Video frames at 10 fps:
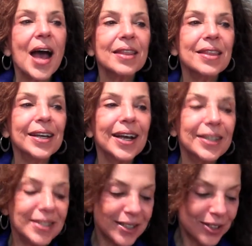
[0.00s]
I think I
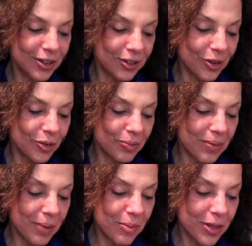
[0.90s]
did, although
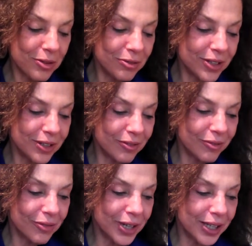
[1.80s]
my mother didn't
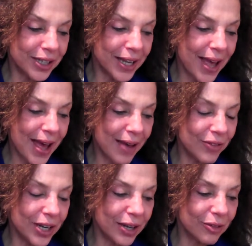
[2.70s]
really have
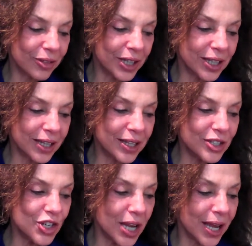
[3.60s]
it, I don't think. I think
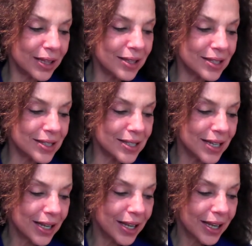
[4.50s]
she had this,
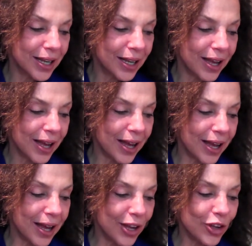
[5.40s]

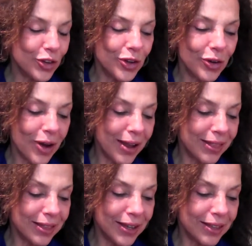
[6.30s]
you know, I
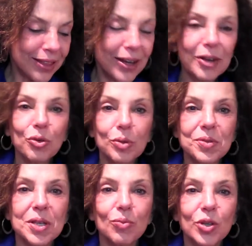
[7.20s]
think that I grew up
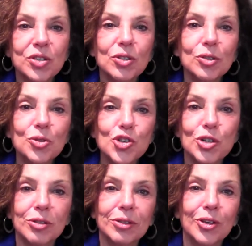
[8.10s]
somewhat
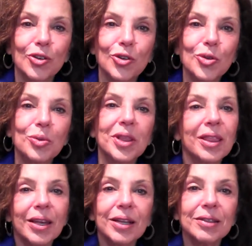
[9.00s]
delusional. You know, you would
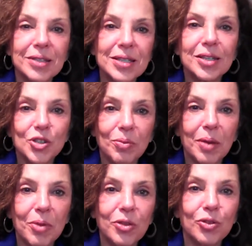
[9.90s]
think listening to my
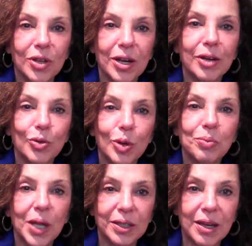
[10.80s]
mother that I grew up
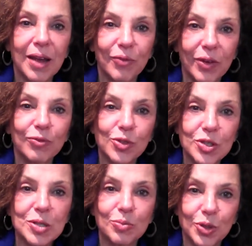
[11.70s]
like Diane von
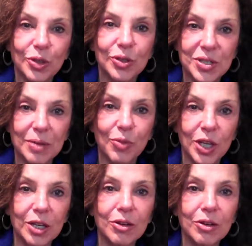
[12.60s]
Furstenberg or something.